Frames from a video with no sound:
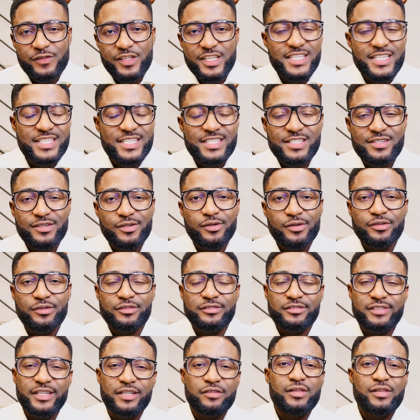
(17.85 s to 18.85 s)
this is
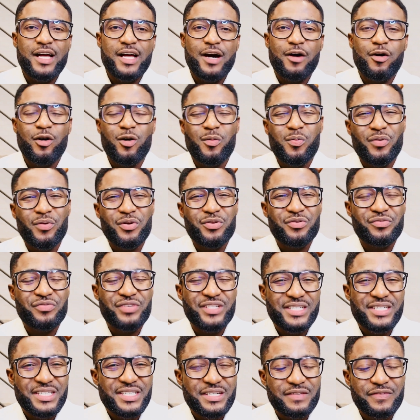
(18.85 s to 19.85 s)
your regular hop where you
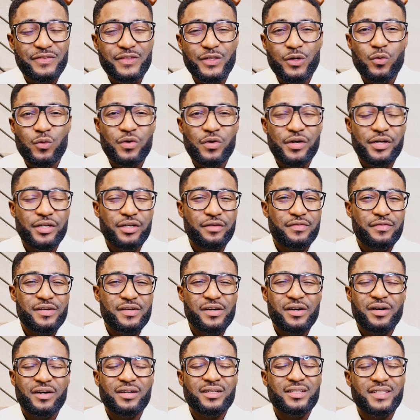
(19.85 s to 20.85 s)
receive the word of
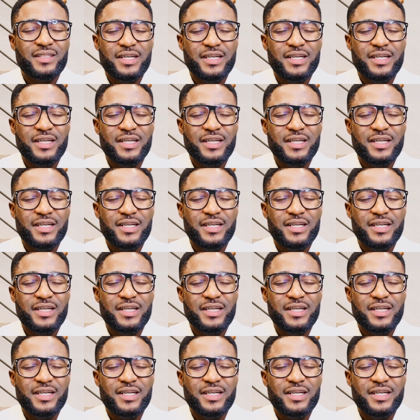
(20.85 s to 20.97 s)
God,